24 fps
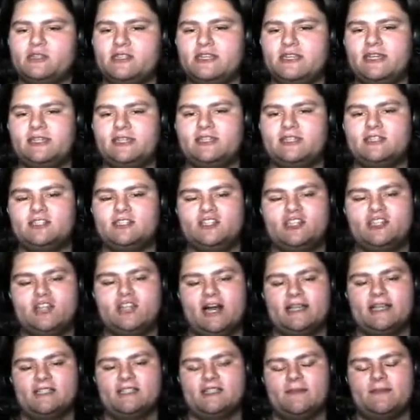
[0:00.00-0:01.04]
lead to
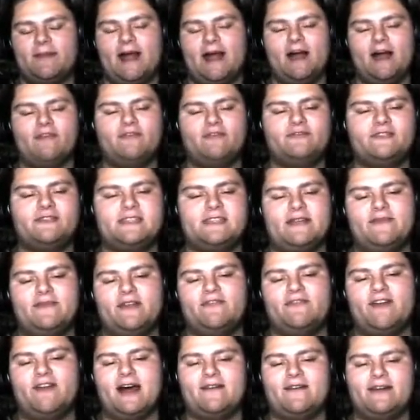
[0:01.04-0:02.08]
just about
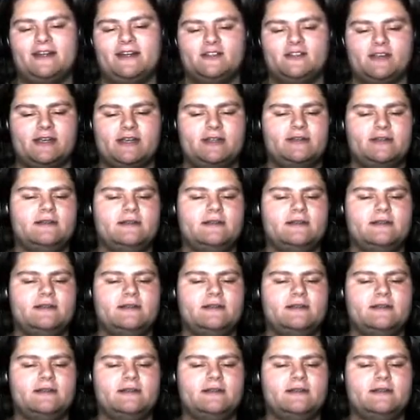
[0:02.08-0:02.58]
7,500.